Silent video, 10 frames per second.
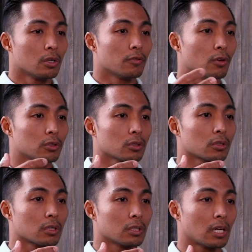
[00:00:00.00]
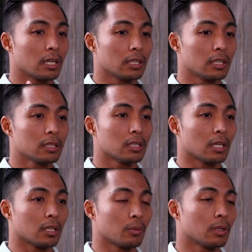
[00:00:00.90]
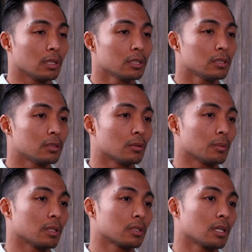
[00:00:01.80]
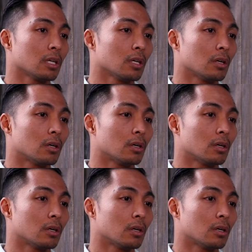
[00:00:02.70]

folks are dialing in today and they want to listen to it because they